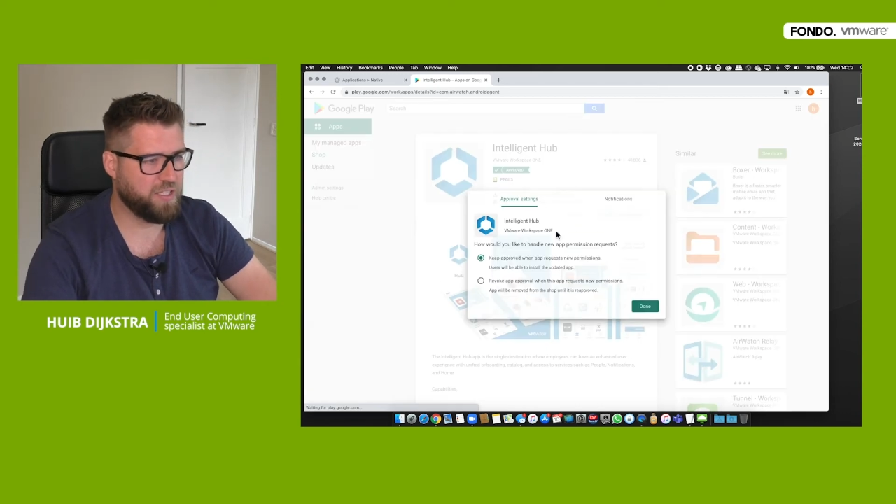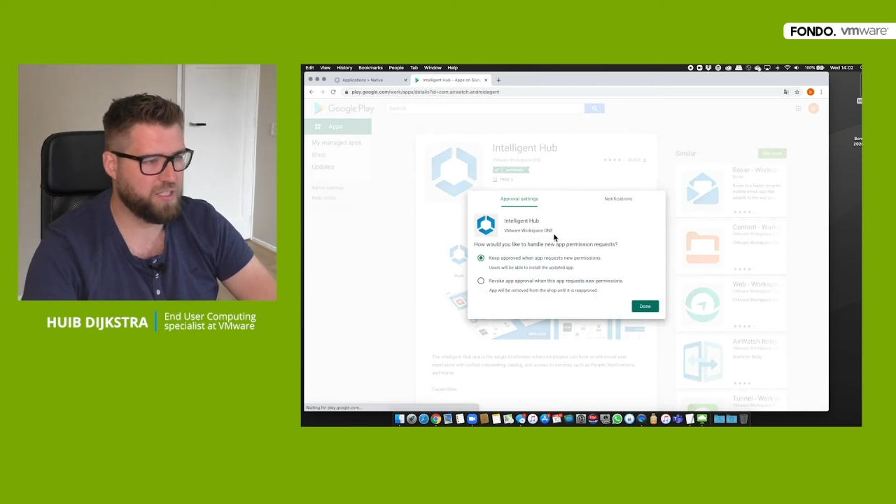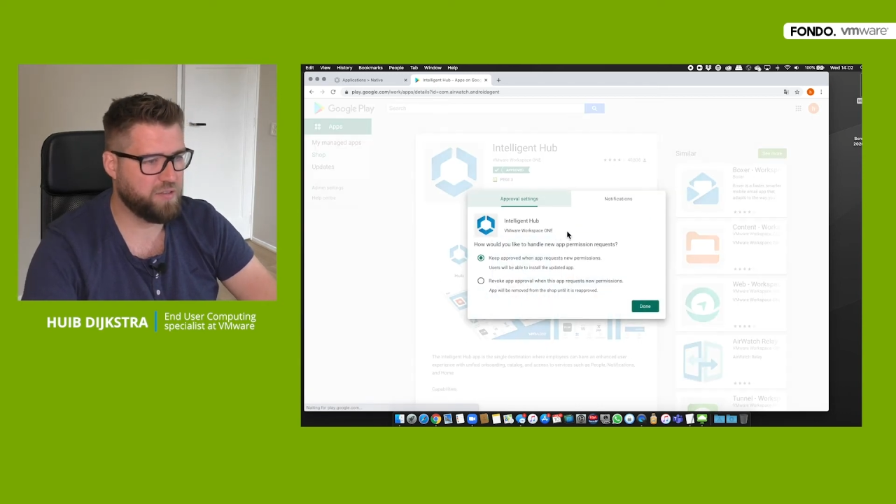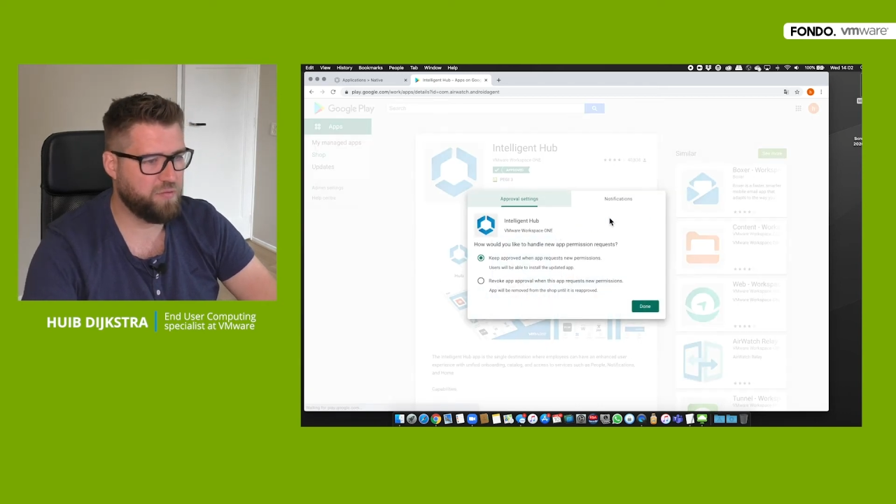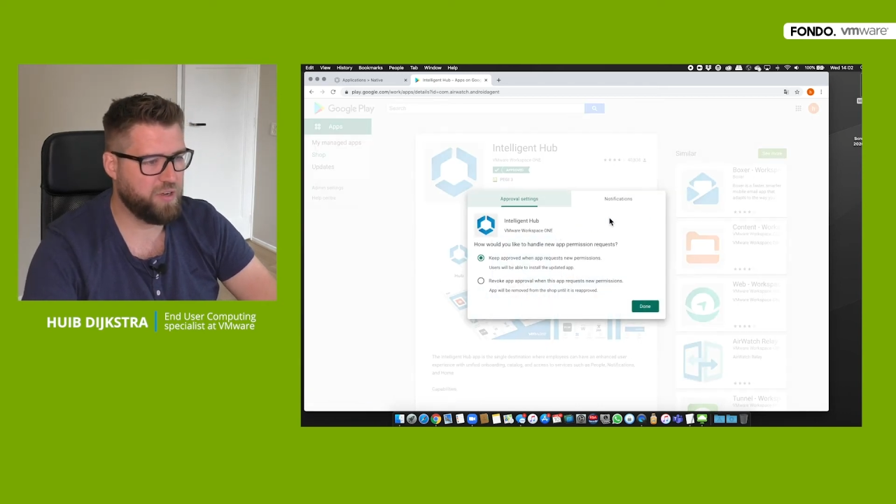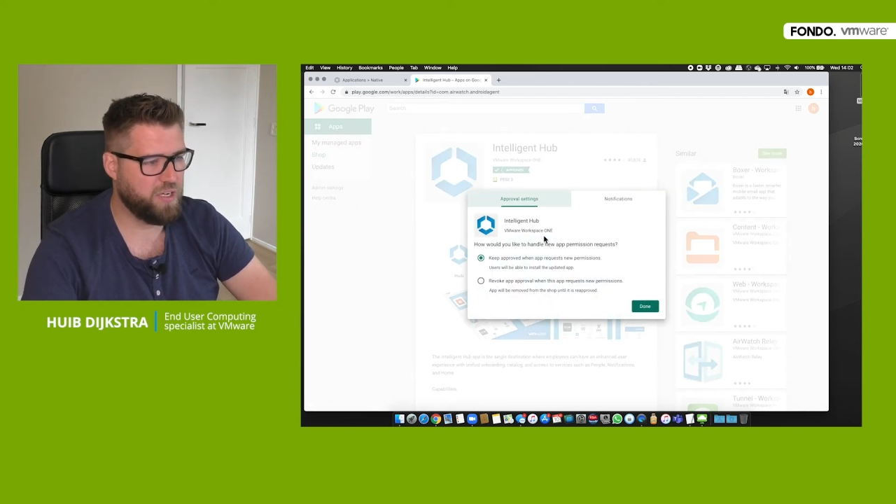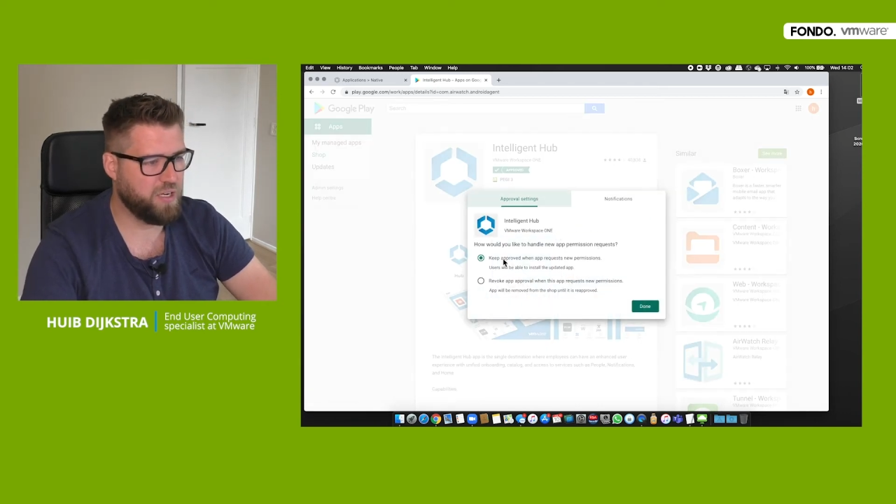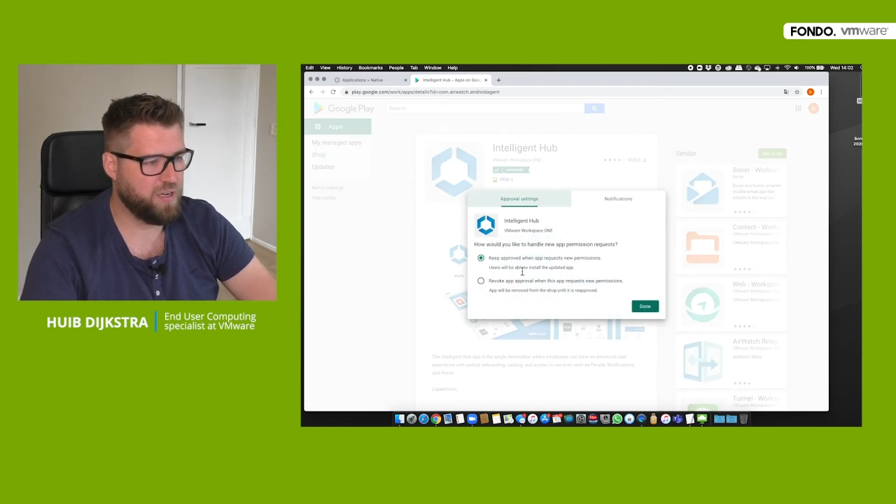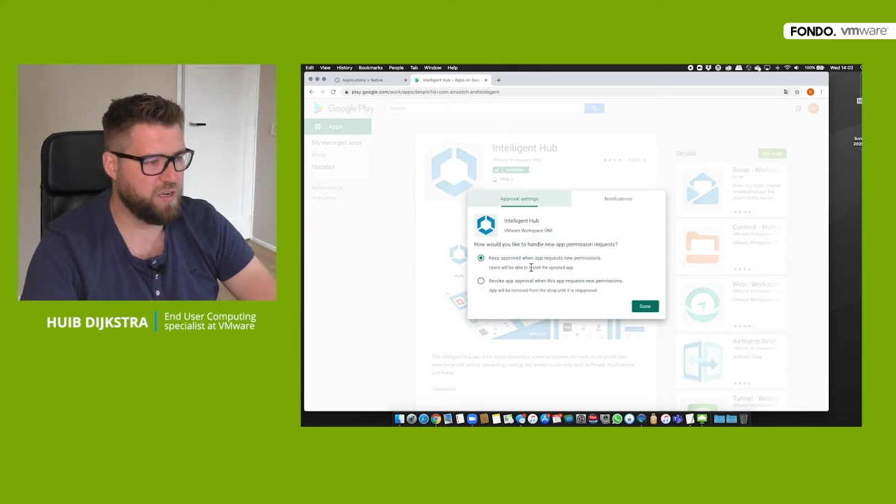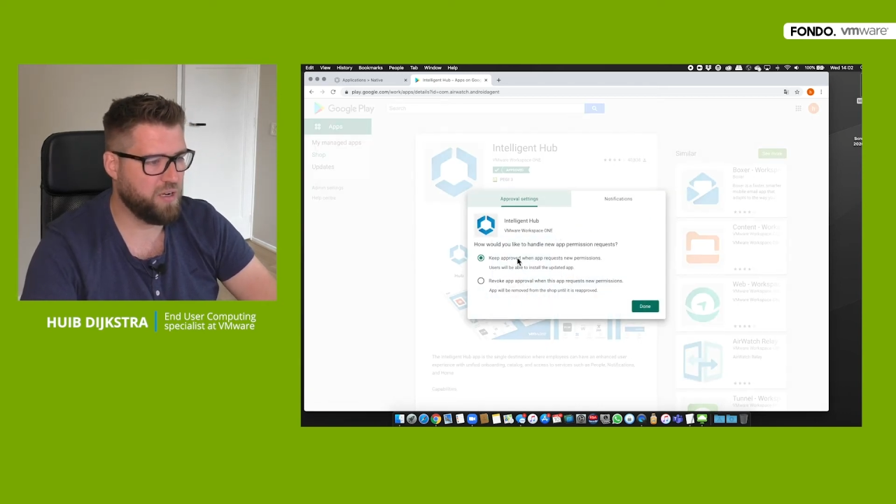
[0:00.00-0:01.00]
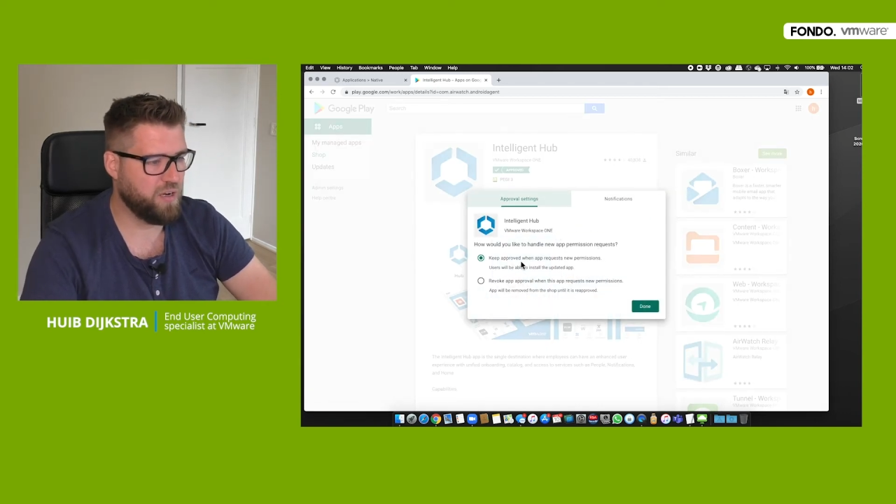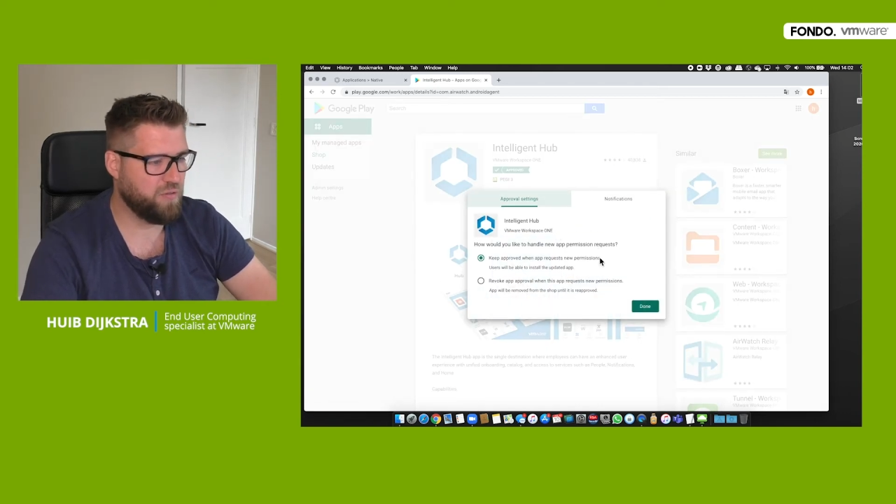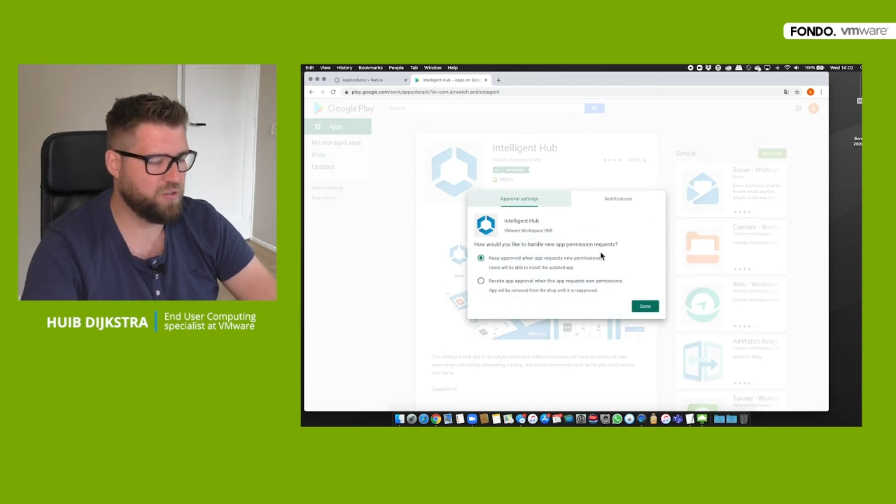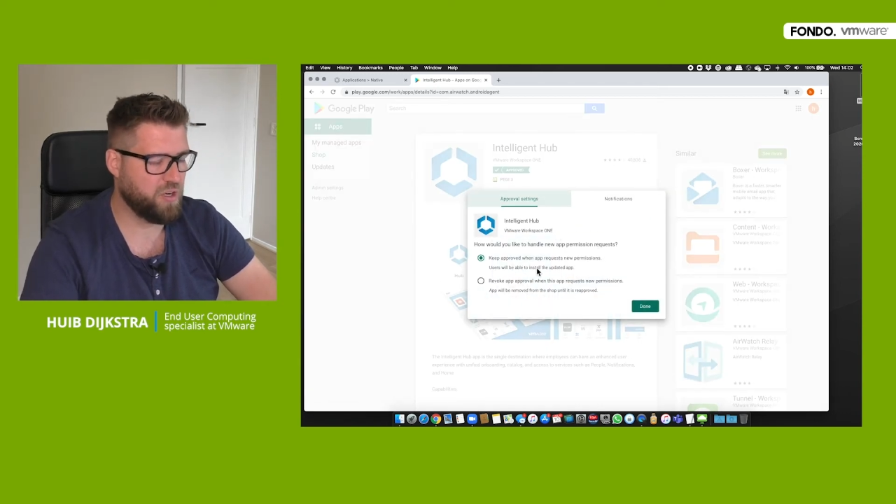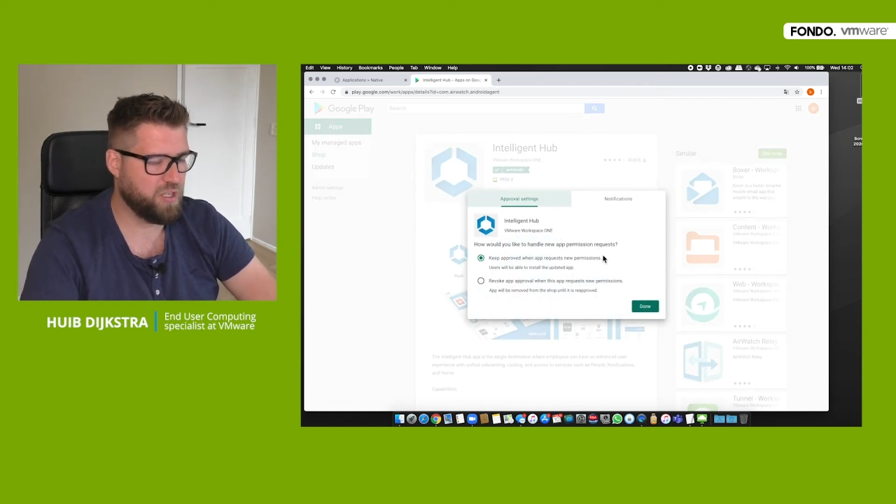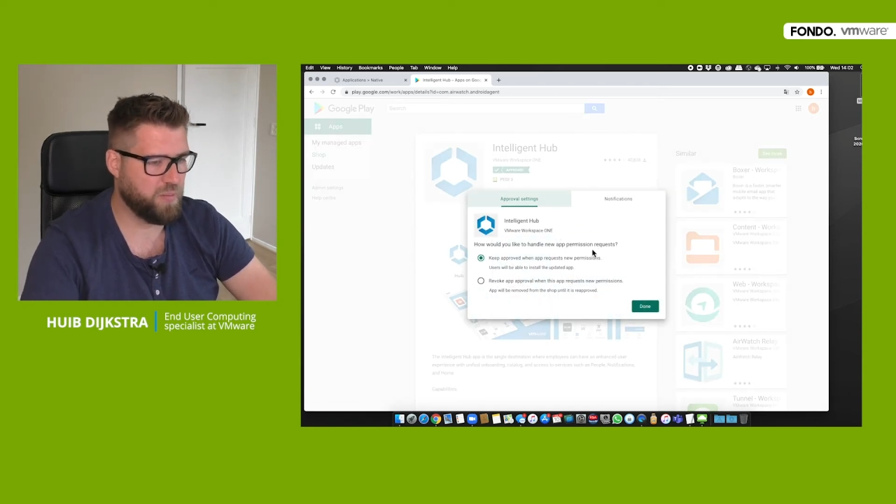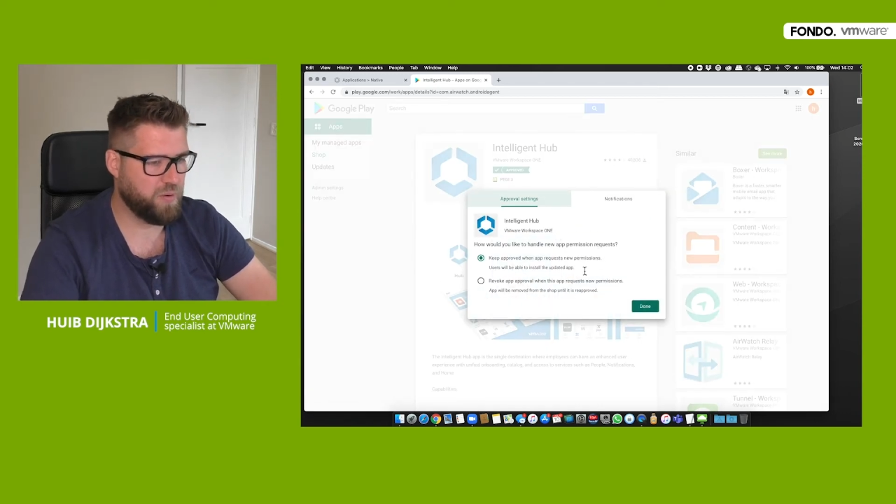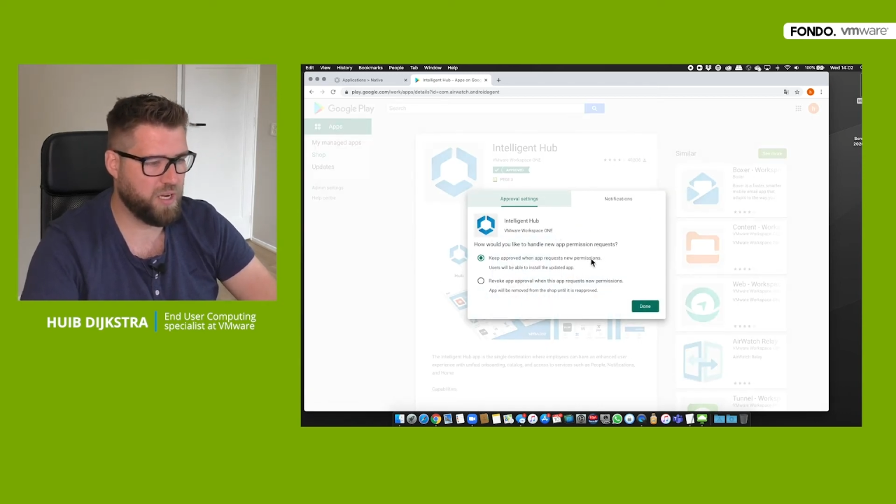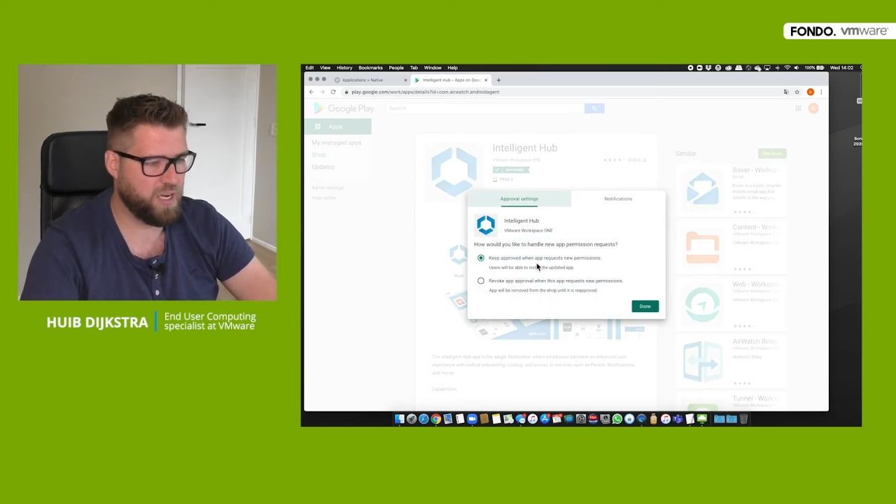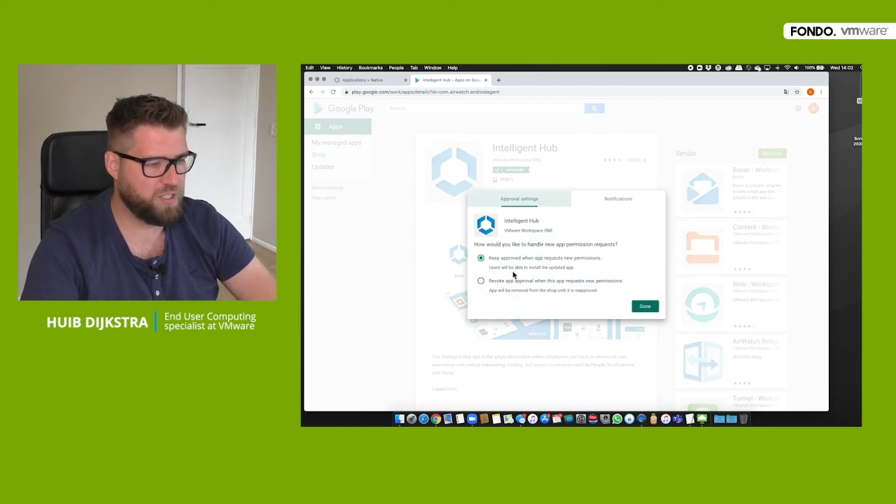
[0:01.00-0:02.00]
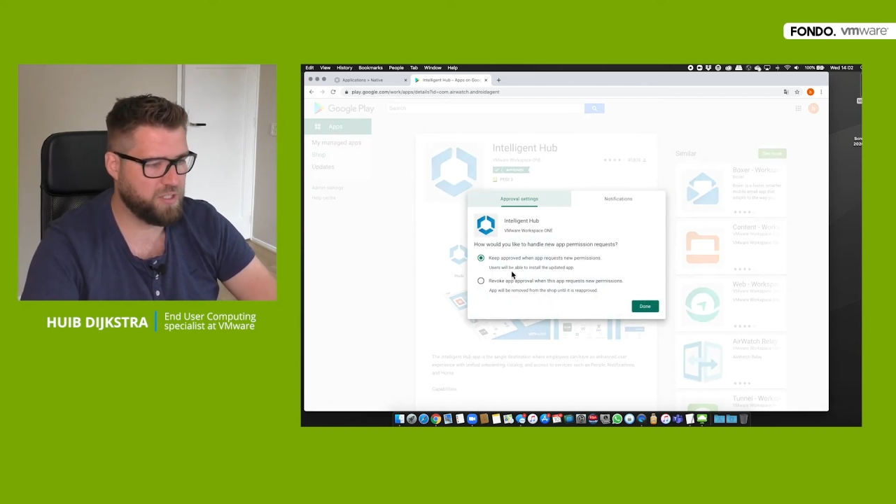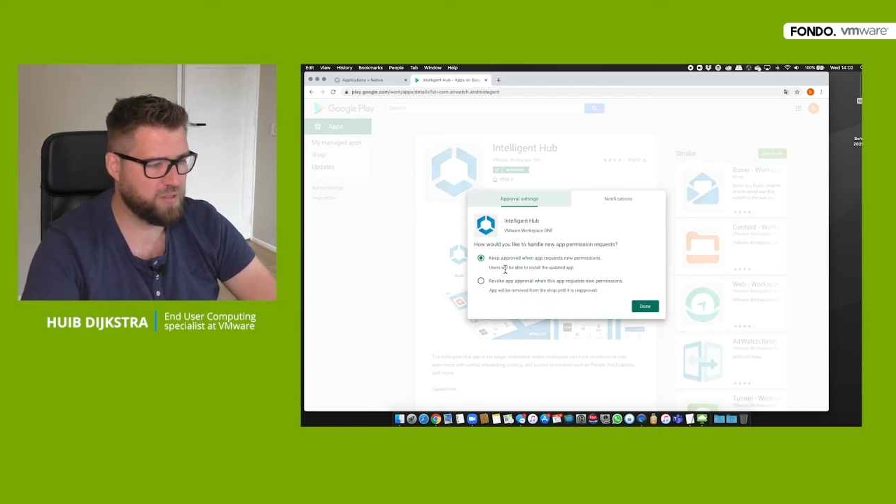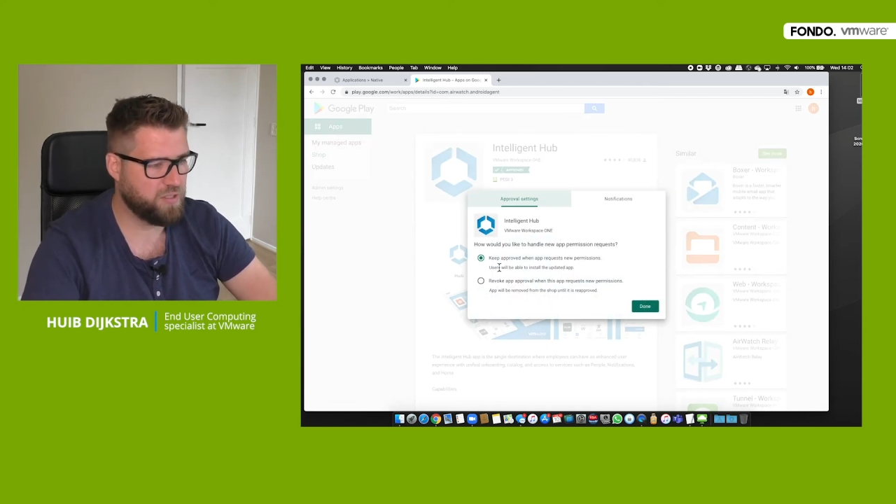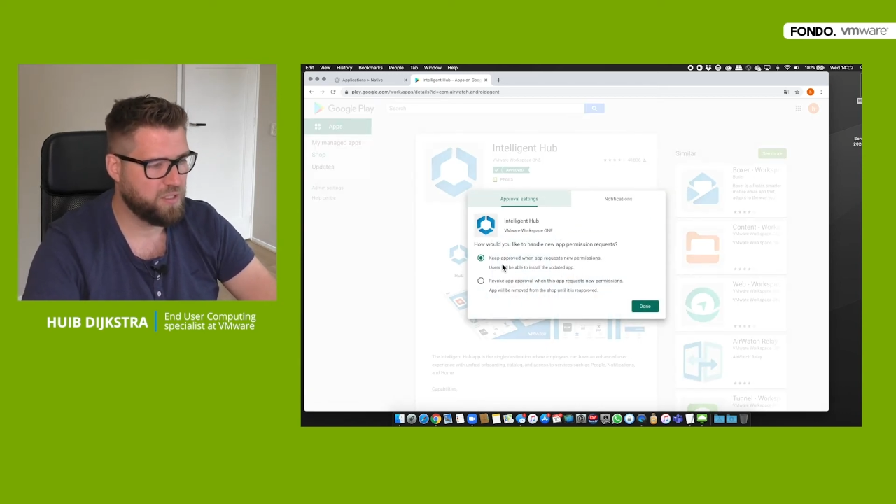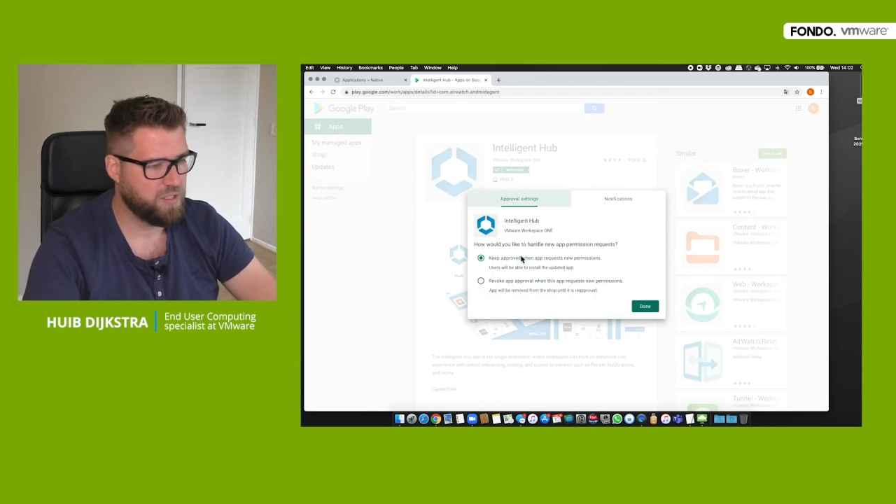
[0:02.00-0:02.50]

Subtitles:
it's a free of charge application.